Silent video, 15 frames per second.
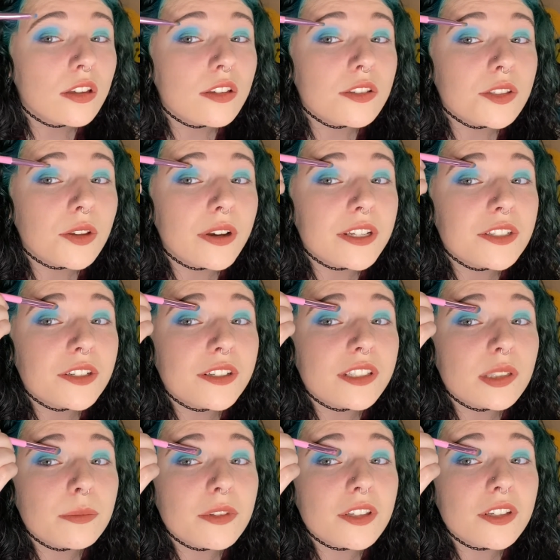So I took
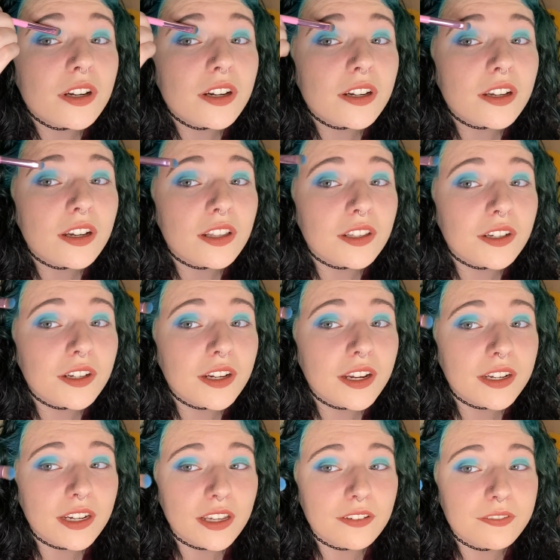some of the dark color
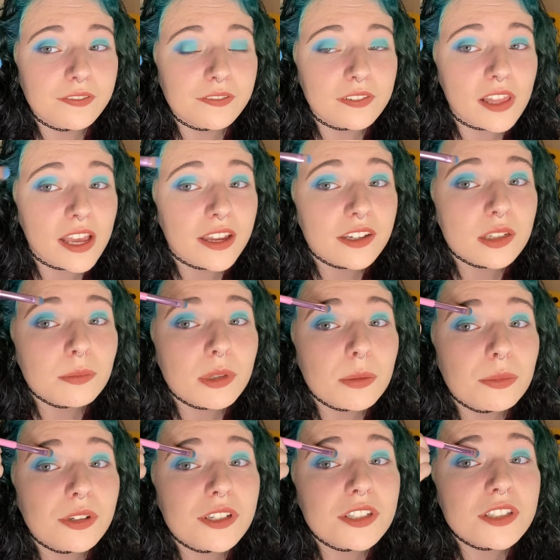and I flattened my
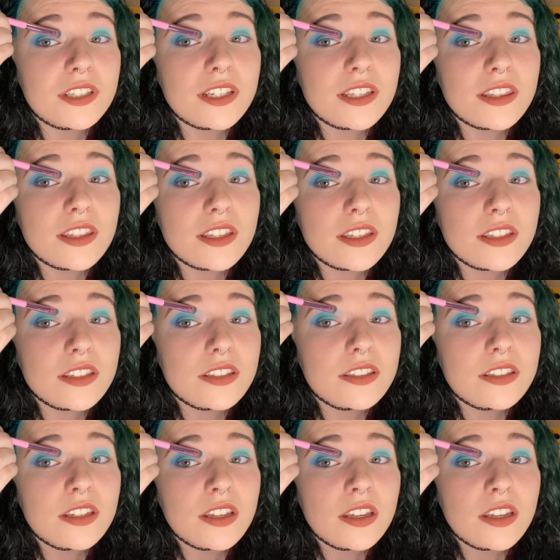brush like this,